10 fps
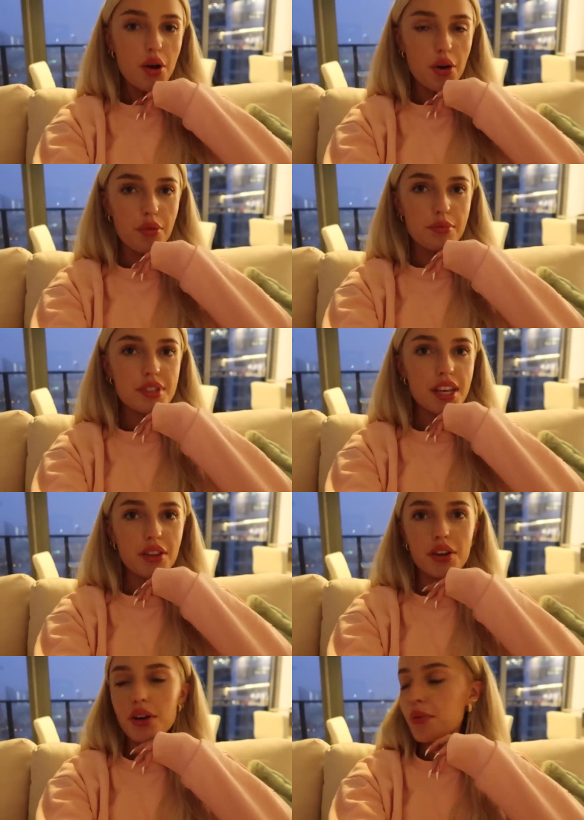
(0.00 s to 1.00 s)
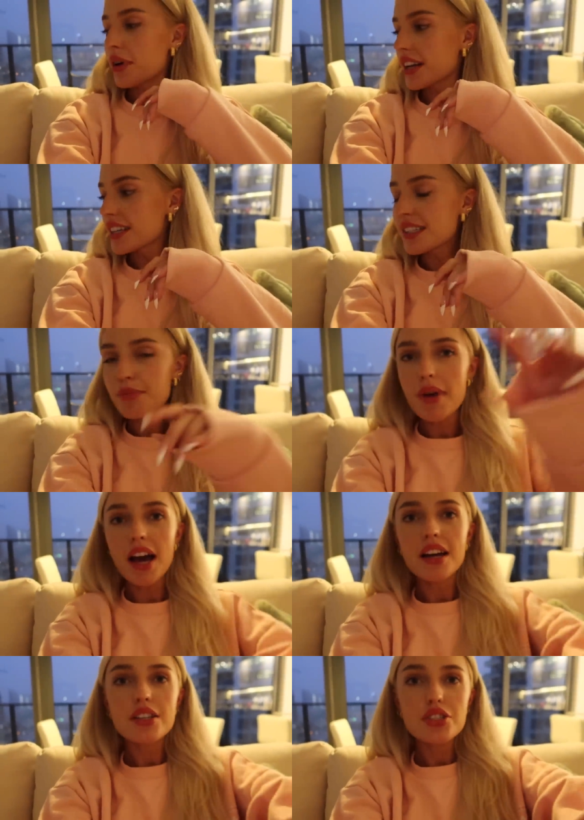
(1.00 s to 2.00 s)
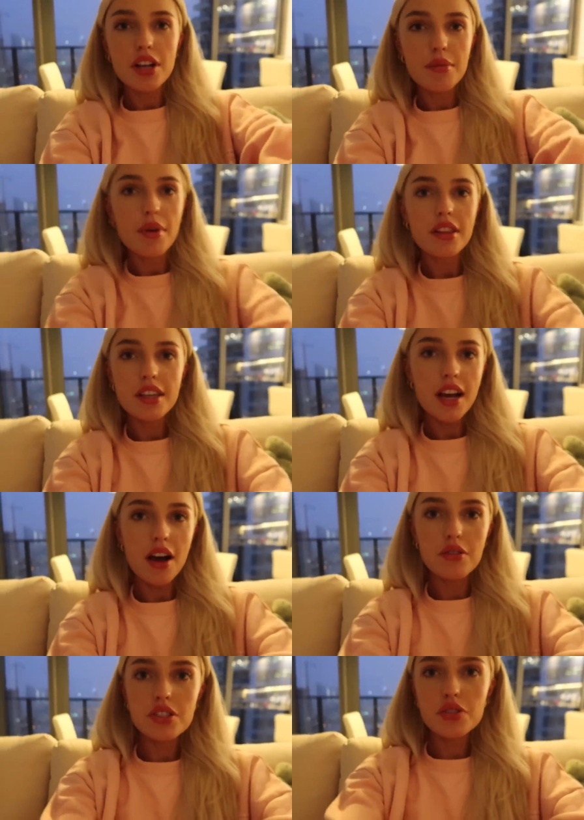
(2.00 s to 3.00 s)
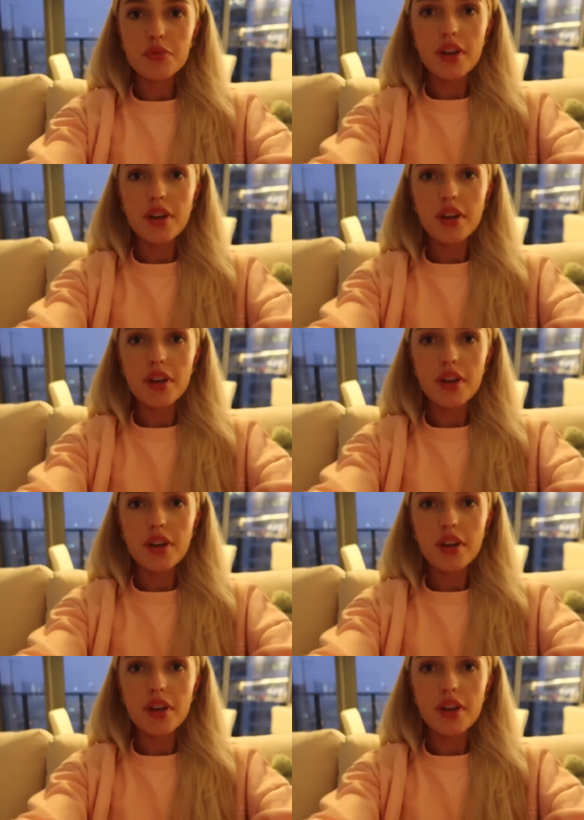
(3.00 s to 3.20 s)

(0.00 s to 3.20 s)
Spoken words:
Home. Taylor won his match. I'm on the couch